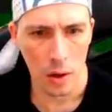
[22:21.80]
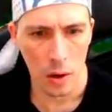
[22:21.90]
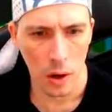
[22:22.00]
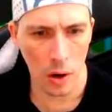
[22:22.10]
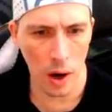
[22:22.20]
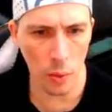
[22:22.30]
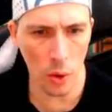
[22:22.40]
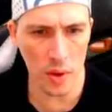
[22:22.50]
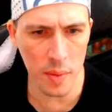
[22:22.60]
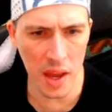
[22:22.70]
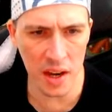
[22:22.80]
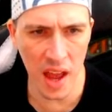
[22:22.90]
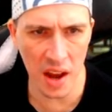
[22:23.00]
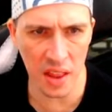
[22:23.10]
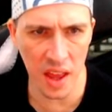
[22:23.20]
Alright, well we made it
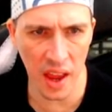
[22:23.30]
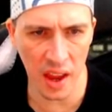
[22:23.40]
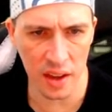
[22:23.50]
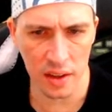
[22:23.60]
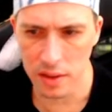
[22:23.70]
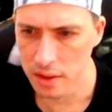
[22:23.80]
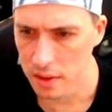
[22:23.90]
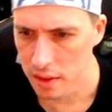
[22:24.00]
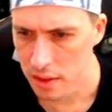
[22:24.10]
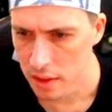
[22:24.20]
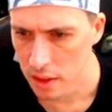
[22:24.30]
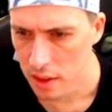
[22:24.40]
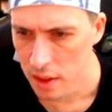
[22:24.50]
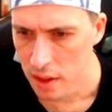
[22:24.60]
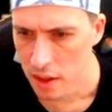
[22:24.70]
out of there.
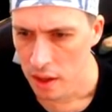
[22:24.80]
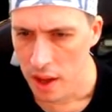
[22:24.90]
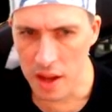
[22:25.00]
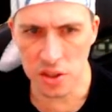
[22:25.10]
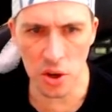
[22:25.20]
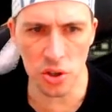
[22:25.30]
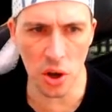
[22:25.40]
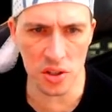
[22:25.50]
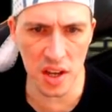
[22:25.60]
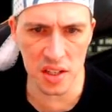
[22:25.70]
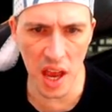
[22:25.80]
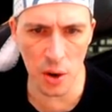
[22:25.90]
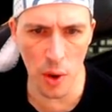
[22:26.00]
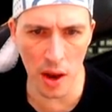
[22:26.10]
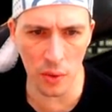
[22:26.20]
And so Josh says, how
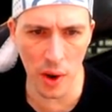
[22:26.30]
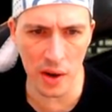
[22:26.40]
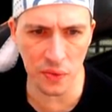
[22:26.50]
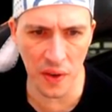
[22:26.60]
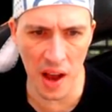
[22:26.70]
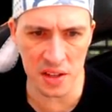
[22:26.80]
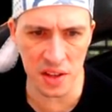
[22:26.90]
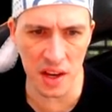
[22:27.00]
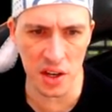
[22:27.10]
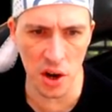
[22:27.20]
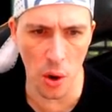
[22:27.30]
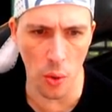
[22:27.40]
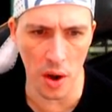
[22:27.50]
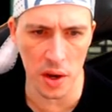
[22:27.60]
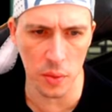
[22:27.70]
do I rate Fastlane? You know
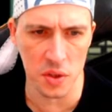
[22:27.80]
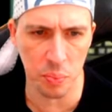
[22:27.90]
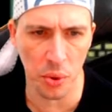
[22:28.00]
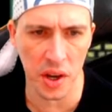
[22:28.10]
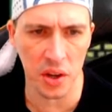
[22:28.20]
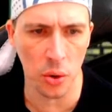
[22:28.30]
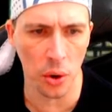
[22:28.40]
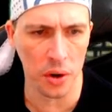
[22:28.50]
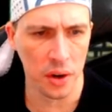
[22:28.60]
what, it was pretty good.